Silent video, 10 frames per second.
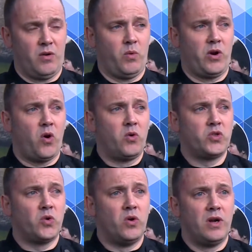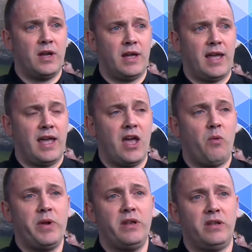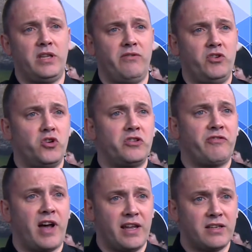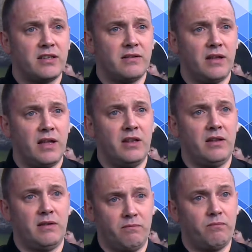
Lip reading: we're also helping to reduce fires and